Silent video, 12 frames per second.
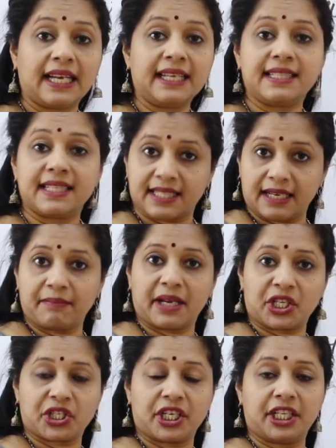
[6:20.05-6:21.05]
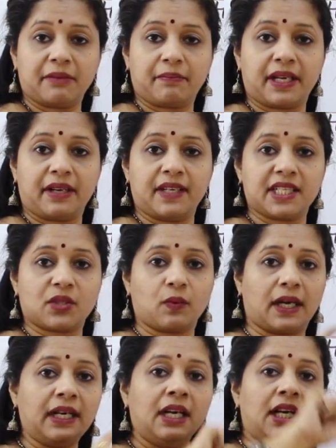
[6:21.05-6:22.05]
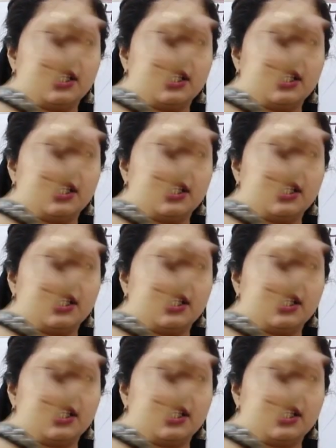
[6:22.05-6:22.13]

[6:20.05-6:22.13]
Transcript: as I mentioned in the previous one.